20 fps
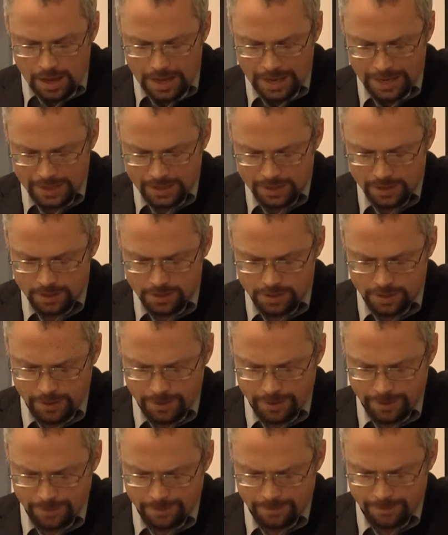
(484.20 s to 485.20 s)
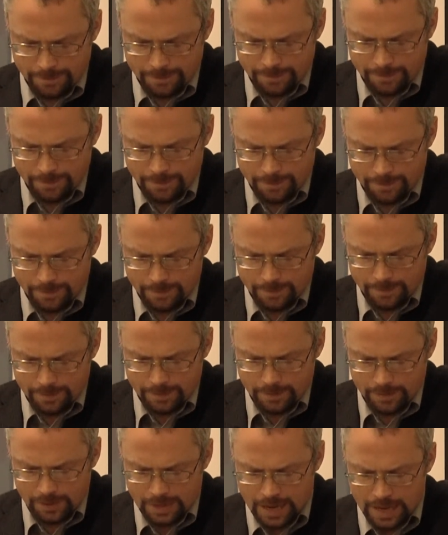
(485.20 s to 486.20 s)
And at
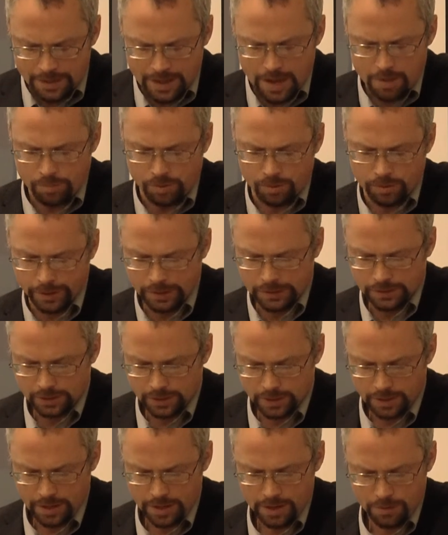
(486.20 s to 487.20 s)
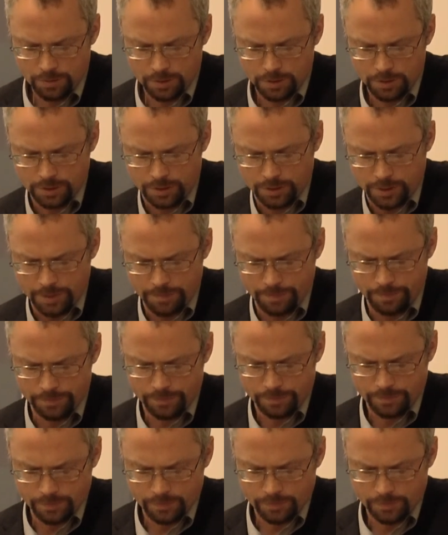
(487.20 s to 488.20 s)
that point, he was
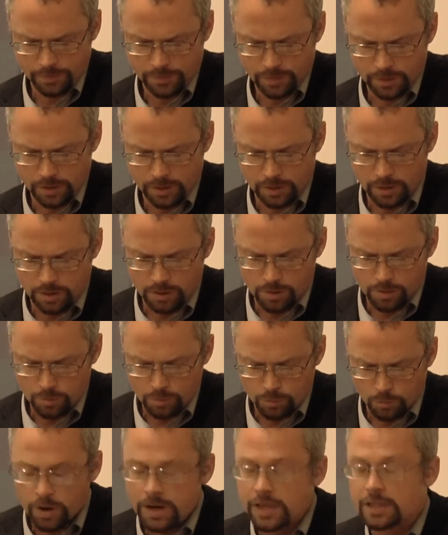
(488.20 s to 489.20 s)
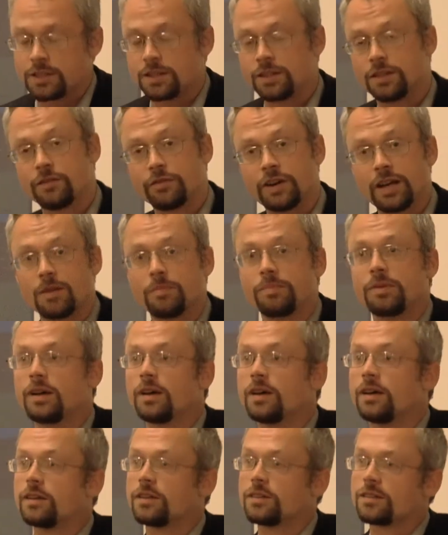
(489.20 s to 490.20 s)
wanted to develop
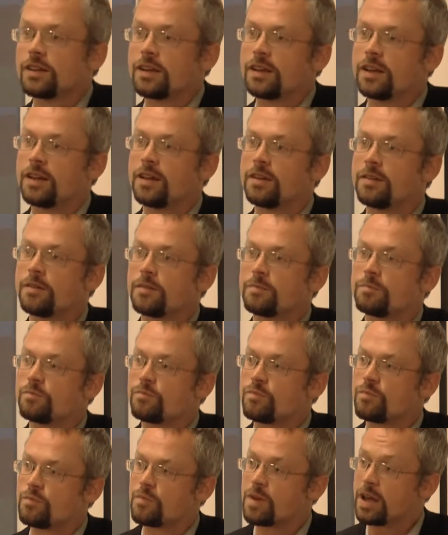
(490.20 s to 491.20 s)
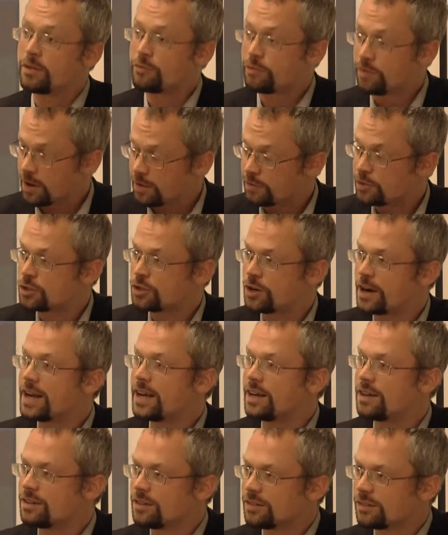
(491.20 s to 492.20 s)
a
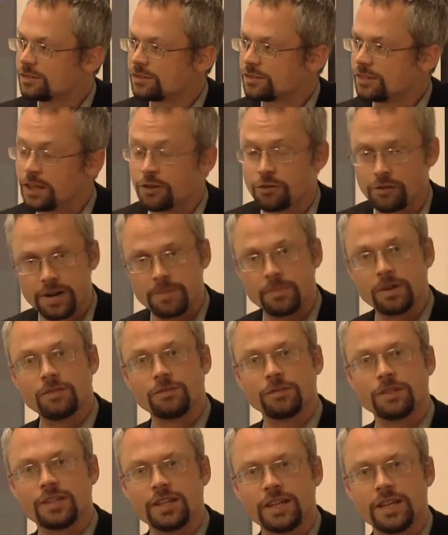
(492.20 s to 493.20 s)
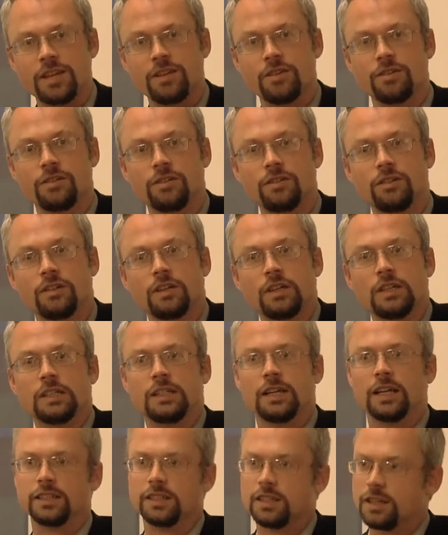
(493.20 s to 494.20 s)
trade agreement with the EU,
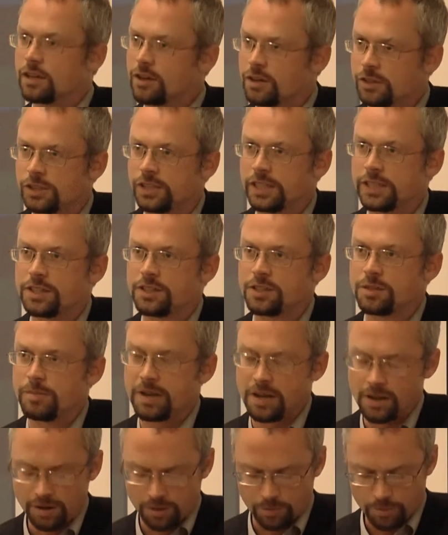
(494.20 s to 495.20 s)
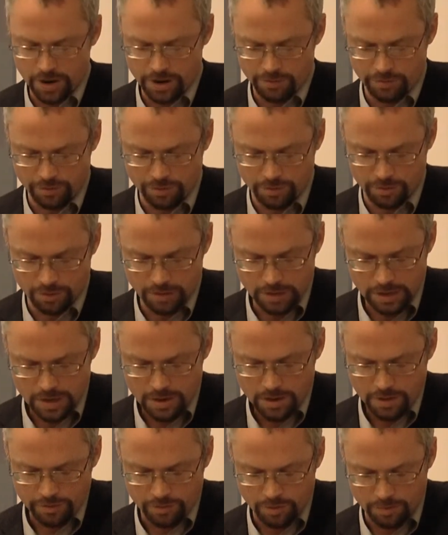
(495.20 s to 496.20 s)
and the negotiations have been underway for
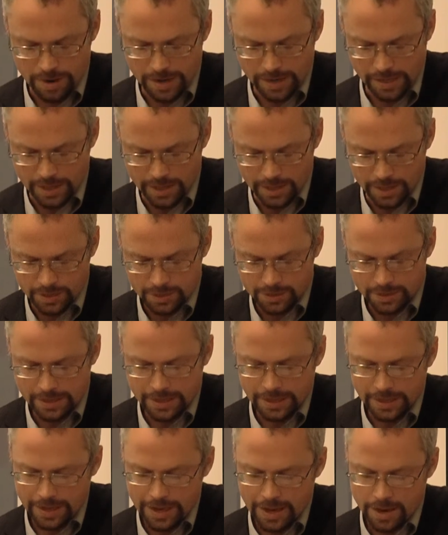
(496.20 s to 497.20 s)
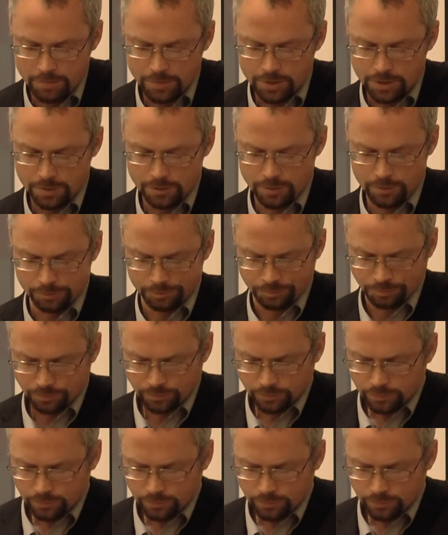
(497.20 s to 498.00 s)
many years. And then it came to